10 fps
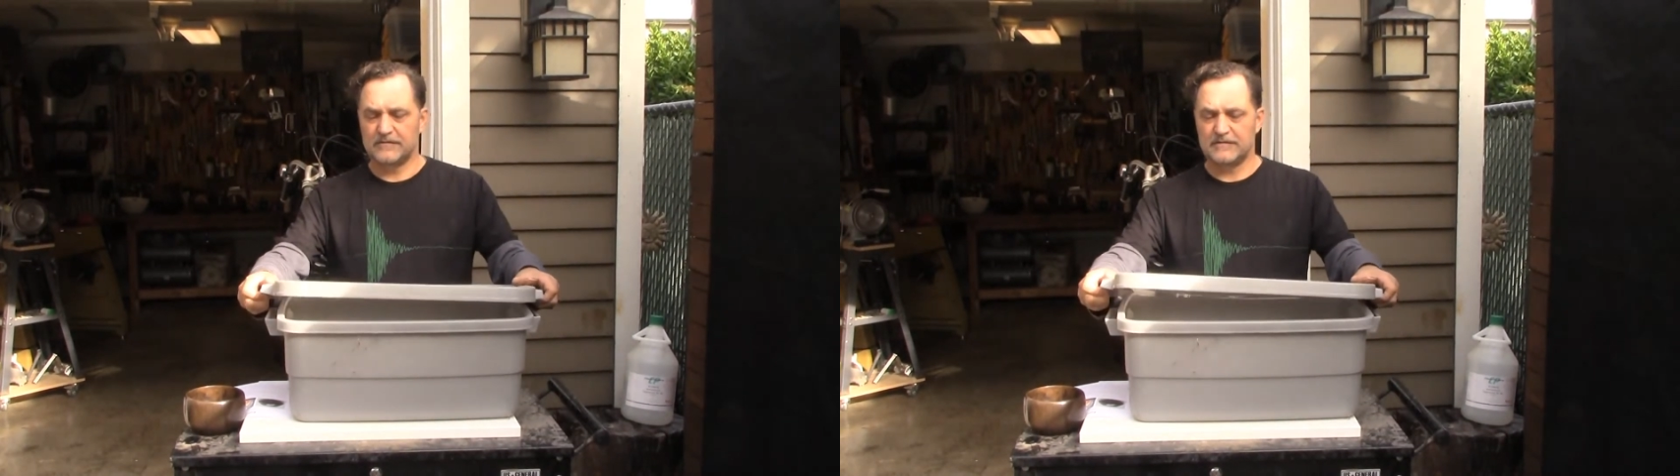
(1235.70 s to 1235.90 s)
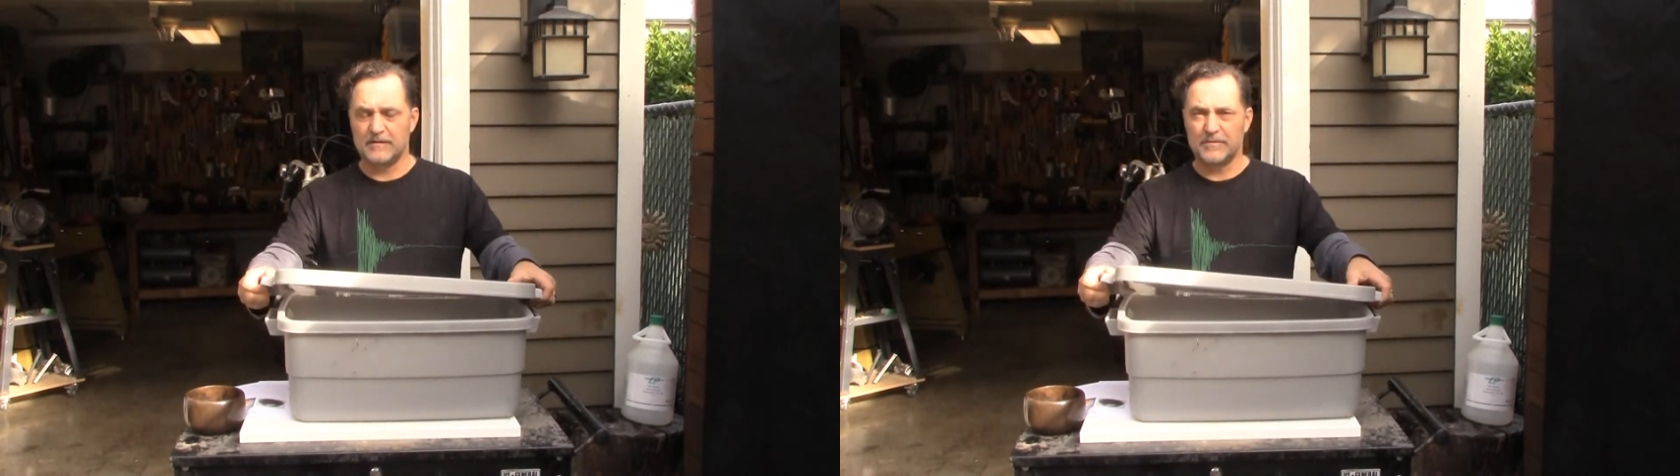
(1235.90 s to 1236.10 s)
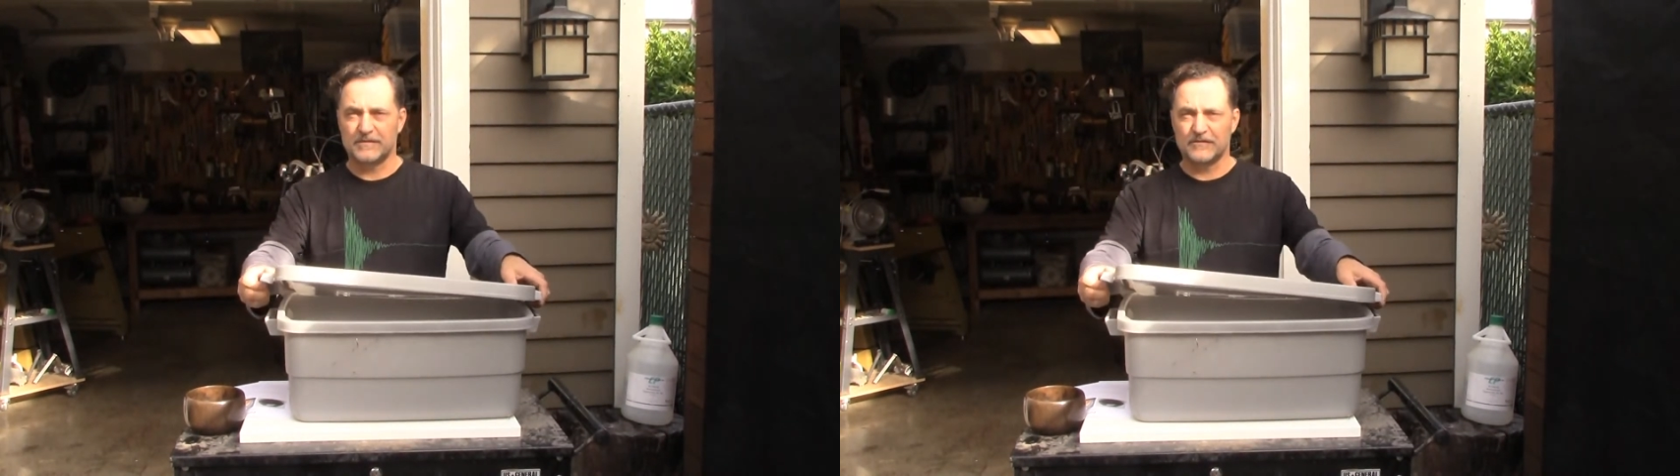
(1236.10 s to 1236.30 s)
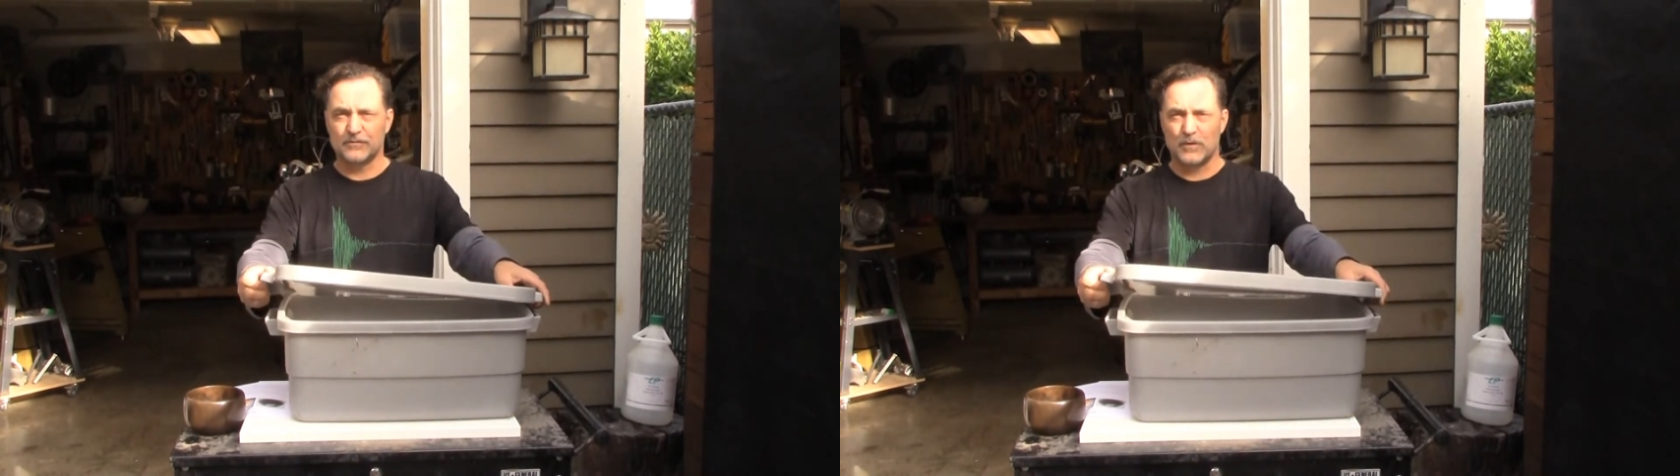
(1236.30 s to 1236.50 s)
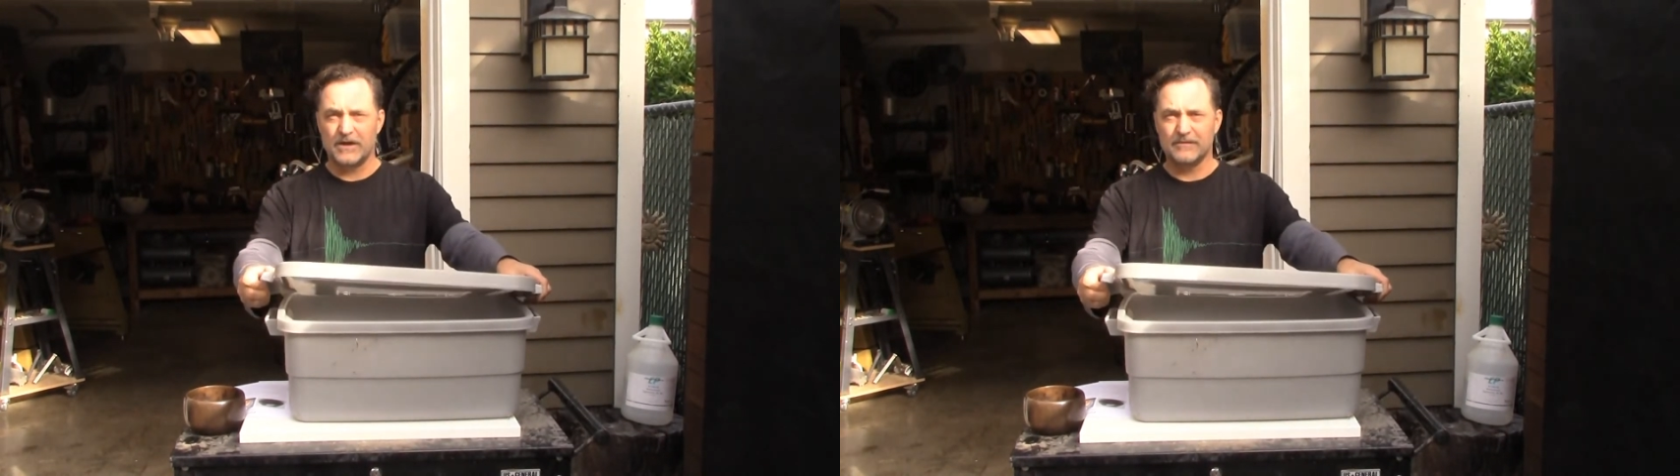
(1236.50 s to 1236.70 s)
tip it
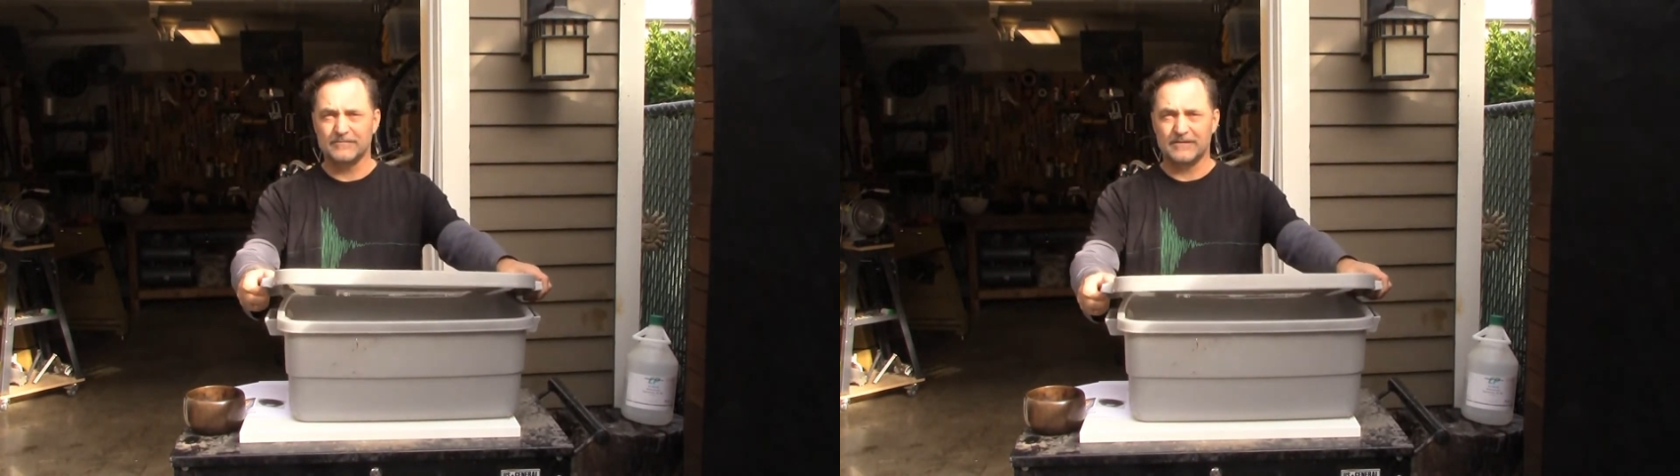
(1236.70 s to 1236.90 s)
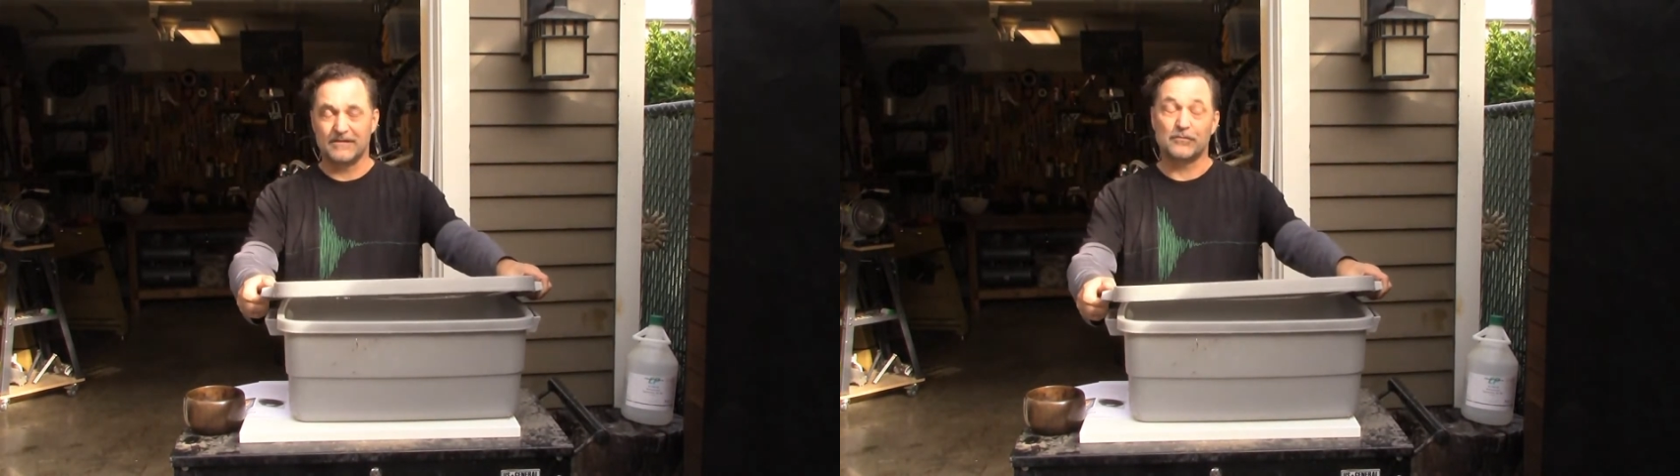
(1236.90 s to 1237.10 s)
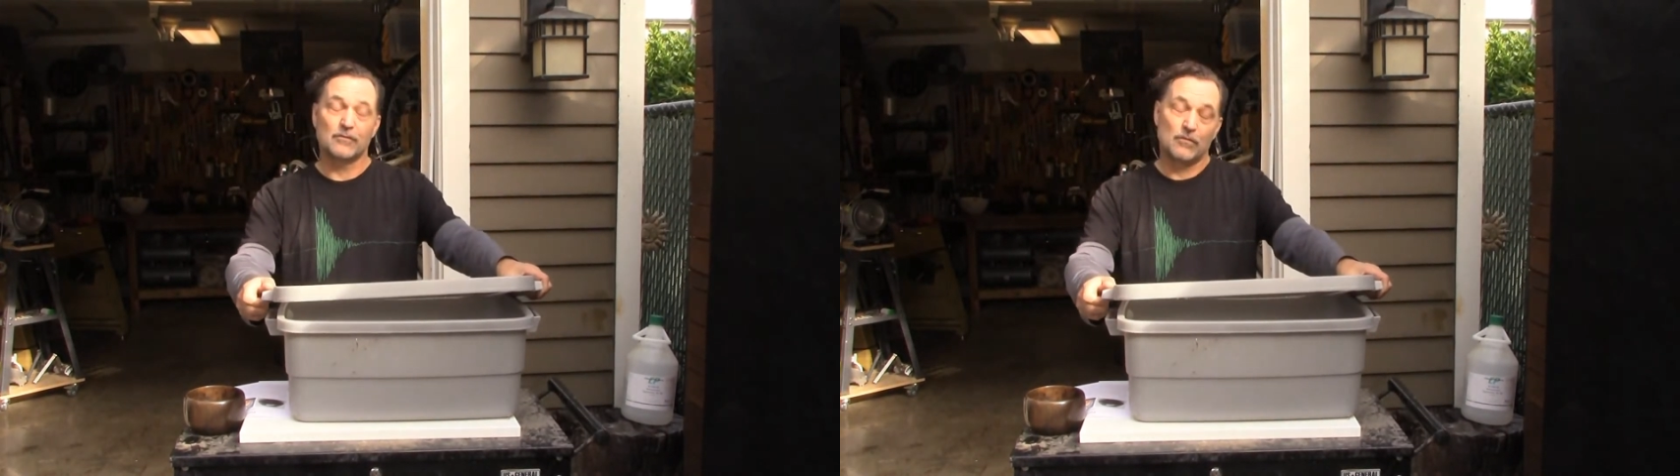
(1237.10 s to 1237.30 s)
this way, sort of